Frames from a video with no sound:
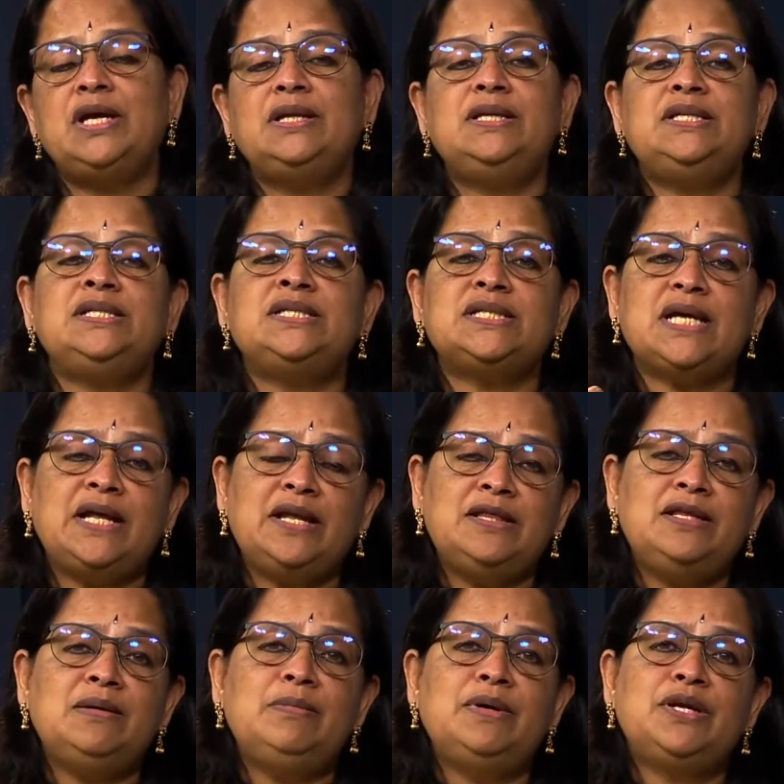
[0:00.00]
This is
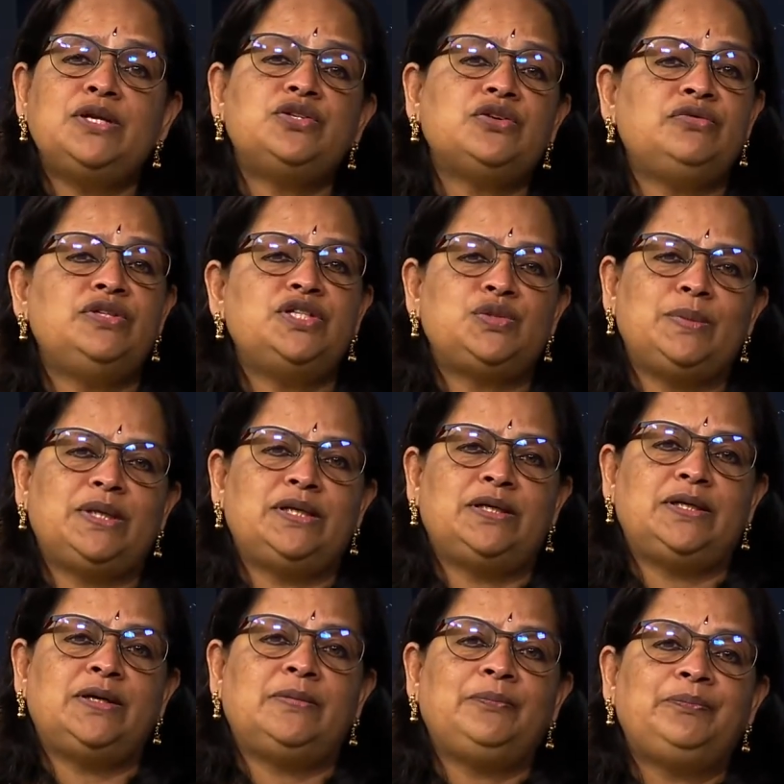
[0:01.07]
another merit of this method.